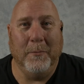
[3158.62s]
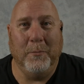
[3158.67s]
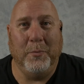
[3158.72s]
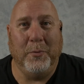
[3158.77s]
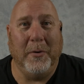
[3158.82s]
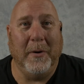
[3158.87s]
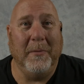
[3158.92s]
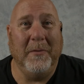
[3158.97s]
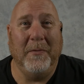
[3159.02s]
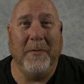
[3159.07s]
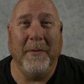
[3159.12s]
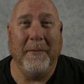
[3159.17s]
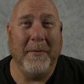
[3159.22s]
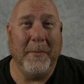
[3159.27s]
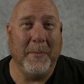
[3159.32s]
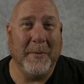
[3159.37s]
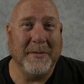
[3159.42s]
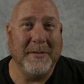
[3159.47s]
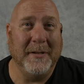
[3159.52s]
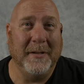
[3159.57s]

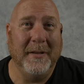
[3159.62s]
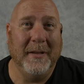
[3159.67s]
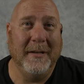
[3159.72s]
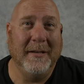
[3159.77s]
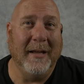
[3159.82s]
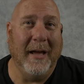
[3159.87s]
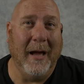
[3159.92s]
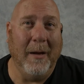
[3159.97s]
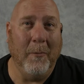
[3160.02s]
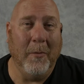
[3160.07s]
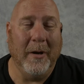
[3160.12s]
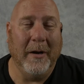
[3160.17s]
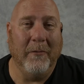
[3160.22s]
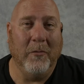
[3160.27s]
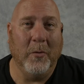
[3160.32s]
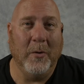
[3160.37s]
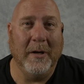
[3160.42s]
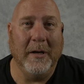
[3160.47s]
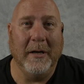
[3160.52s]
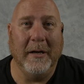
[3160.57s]
50% of the time
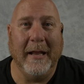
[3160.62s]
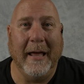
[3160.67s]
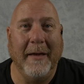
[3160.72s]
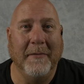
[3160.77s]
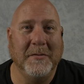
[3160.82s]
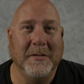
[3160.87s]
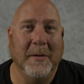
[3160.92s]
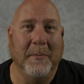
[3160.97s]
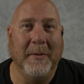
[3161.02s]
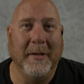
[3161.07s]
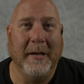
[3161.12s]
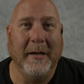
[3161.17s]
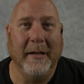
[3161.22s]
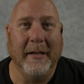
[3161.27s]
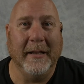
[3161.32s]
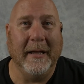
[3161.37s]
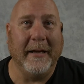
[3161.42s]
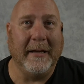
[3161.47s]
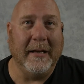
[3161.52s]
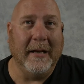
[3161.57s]
whenever we needed to have something
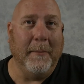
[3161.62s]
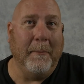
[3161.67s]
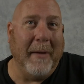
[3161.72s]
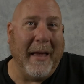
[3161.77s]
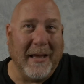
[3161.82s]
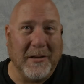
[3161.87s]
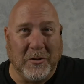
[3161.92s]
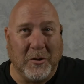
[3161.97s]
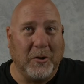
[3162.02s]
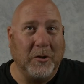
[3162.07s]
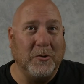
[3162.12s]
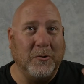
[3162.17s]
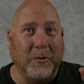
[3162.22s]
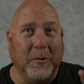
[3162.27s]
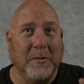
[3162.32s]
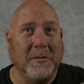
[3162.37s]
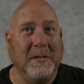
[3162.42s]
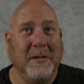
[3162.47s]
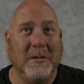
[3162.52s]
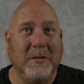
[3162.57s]
like in a master
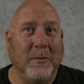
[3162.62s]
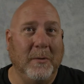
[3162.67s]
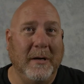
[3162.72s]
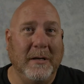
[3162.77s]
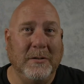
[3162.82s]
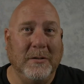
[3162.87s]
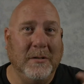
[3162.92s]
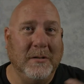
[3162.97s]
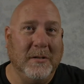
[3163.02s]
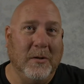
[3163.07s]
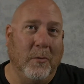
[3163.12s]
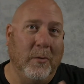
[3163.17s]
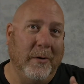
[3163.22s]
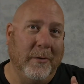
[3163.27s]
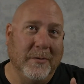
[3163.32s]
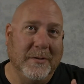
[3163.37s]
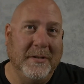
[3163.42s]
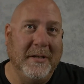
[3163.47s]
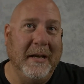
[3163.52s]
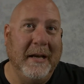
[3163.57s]
control situation. So we
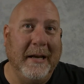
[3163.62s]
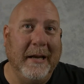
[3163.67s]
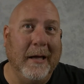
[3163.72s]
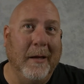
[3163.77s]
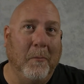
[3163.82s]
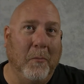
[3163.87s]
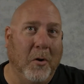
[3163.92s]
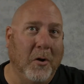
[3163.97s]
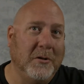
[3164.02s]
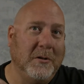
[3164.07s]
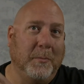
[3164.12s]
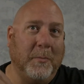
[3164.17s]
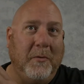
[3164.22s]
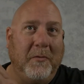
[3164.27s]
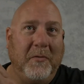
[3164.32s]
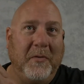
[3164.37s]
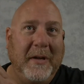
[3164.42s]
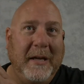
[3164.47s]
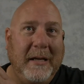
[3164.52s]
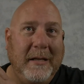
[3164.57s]
were sending up multiple
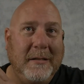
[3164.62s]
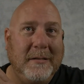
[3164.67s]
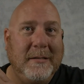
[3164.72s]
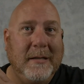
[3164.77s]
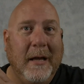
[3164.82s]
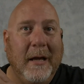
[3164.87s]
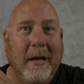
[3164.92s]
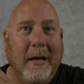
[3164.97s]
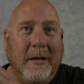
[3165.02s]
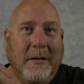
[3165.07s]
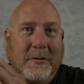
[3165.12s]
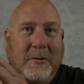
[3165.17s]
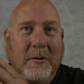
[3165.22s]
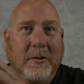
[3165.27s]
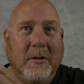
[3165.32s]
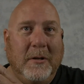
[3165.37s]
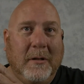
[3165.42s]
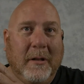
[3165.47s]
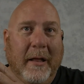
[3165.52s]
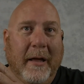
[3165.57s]
feeds to
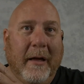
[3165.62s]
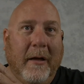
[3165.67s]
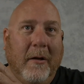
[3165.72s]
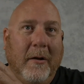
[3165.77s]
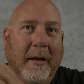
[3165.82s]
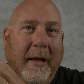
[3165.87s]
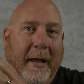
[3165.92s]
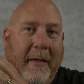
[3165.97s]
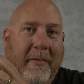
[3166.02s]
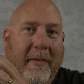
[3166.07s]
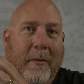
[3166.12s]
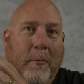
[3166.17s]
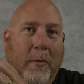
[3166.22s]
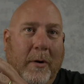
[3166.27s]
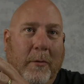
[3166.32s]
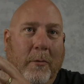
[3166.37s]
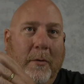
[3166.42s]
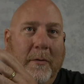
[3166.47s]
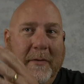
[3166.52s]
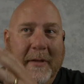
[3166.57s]
the cloud, and then
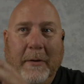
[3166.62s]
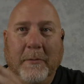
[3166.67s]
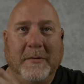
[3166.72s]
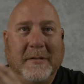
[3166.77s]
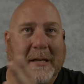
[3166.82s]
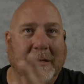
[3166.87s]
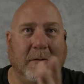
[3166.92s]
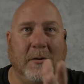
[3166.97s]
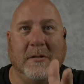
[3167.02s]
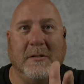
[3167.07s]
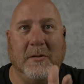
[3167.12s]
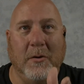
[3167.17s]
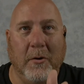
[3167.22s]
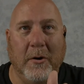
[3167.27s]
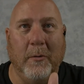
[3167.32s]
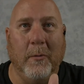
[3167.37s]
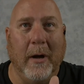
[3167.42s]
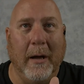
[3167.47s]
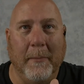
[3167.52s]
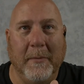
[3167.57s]
that was like those
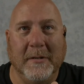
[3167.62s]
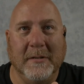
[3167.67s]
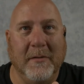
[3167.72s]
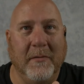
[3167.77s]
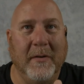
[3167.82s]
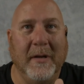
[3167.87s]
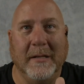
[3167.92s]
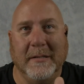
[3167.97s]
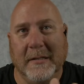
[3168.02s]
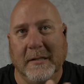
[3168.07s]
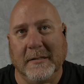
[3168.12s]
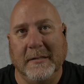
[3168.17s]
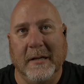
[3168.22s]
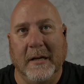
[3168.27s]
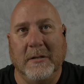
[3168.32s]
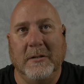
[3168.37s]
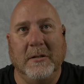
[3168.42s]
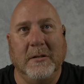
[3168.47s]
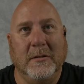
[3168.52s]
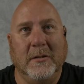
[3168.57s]
Tony Robbins events and
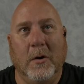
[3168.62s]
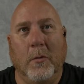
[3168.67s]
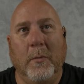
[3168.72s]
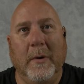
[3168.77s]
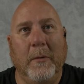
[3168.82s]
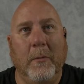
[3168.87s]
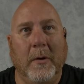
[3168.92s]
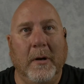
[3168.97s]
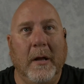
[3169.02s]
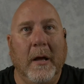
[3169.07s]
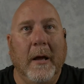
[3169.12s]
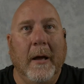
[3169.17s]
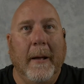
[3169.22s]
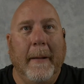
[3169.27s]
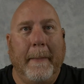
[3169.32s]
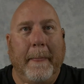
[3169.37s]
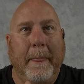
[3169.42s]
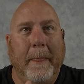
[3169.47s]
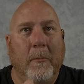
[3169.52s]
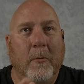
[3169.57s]
such. So we
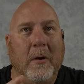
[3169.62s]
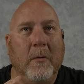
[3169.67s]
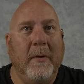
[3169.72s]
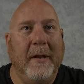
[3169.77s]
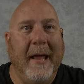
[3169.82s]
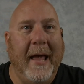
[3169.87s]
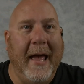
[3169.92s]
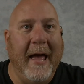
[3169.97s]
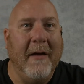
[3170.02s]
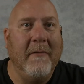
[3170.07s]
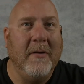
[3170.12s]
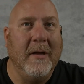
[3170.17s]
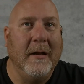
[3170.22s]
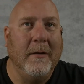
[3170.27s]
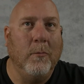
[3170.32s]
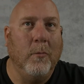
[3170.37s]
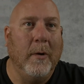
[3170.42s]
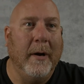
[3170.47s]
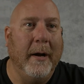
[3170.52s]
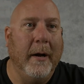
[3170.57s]
would have
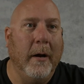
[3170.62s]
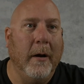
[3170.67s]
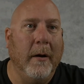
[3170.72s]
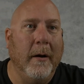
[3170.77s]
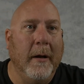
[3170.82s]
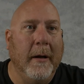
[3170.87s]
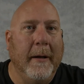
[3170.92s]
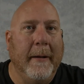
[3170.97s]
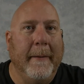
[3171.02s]
it where